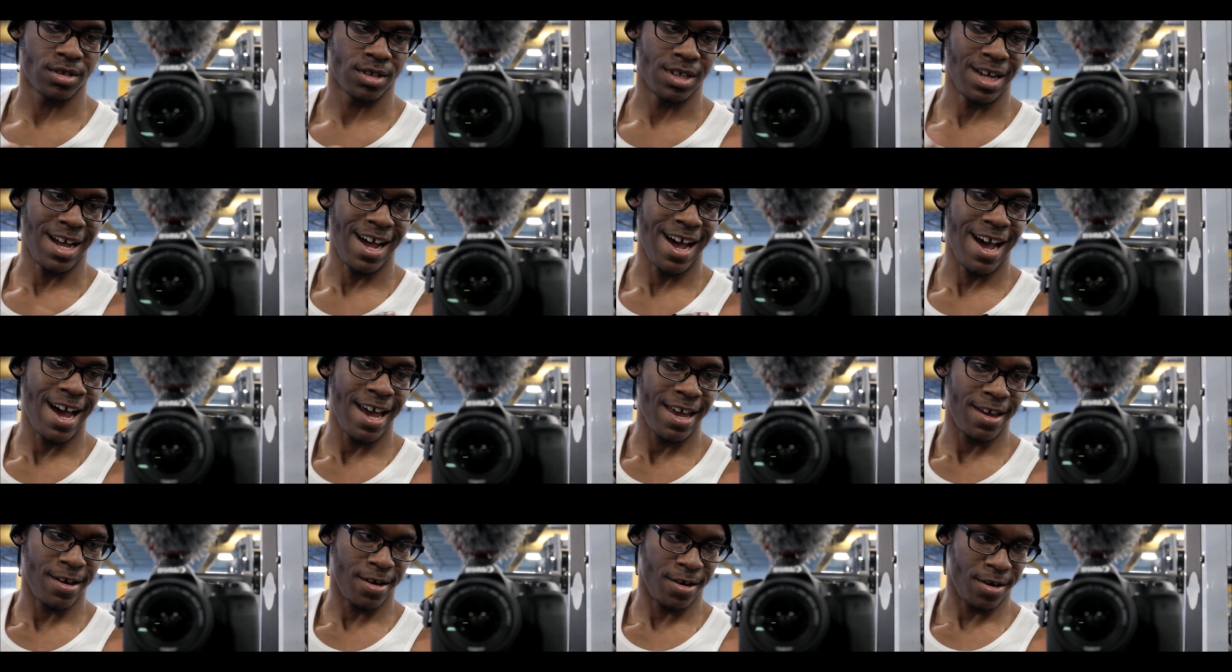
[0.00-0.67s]
the
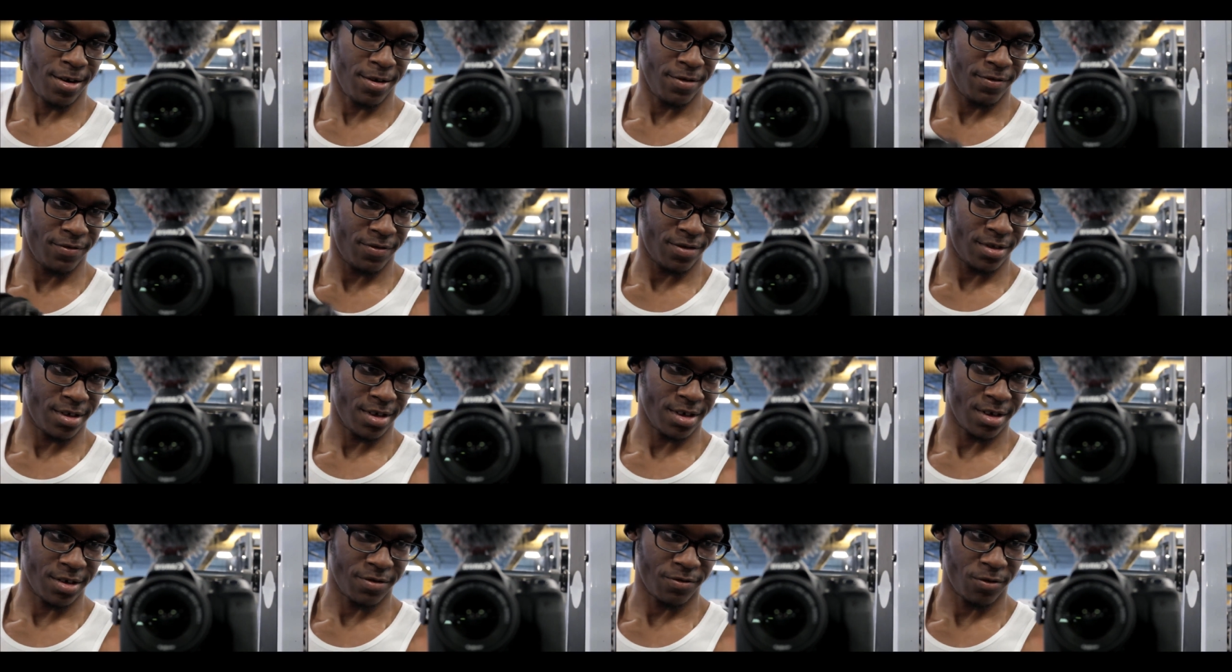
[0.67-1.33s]
height of
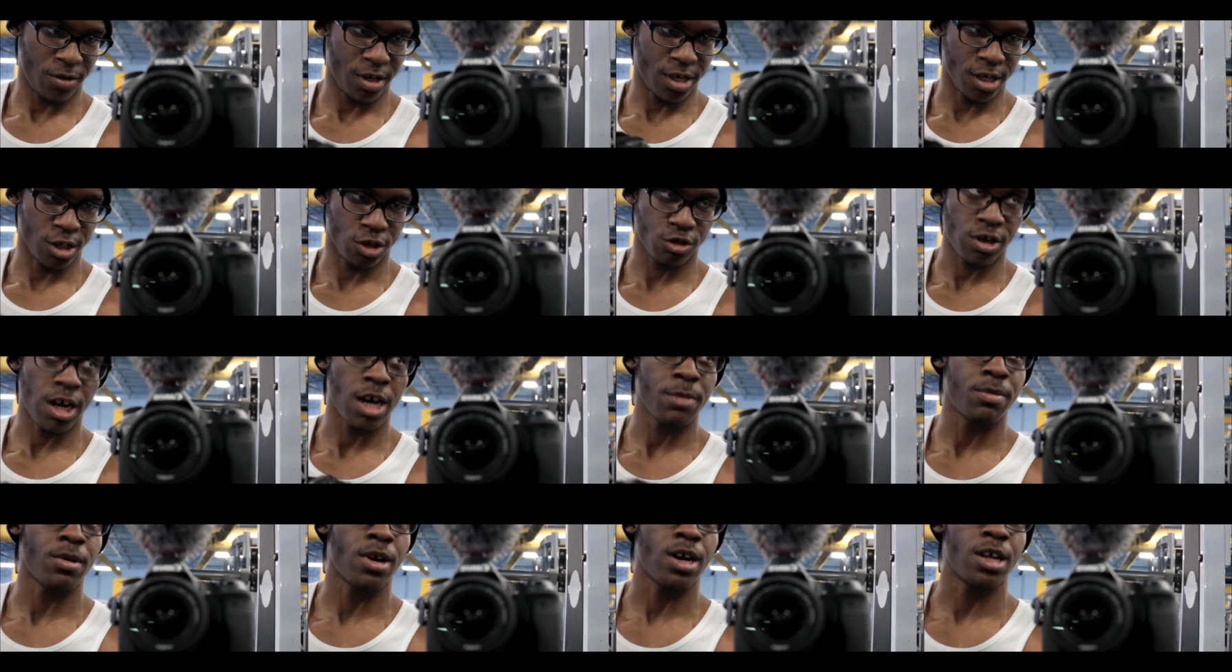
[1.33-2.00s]
the freaking
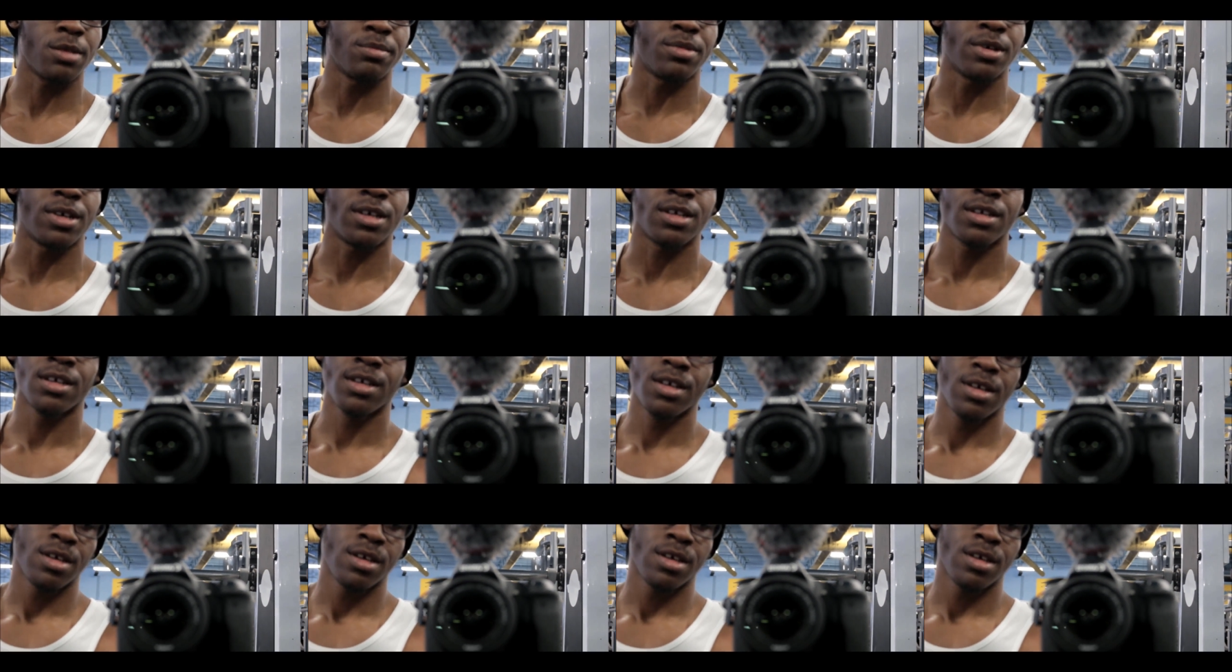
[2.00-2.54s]
tripod, but